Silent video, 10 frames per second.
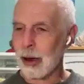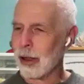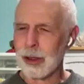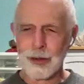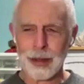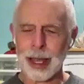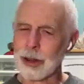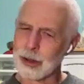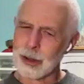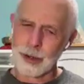I love that
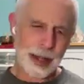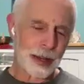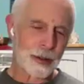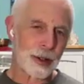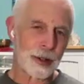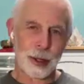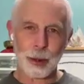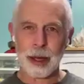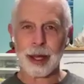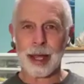couch. I love that couch too.
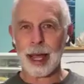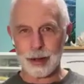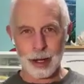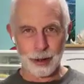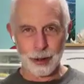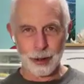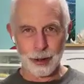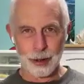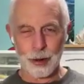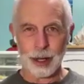Let's buy the couch. End of
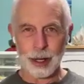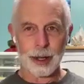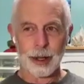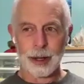the story.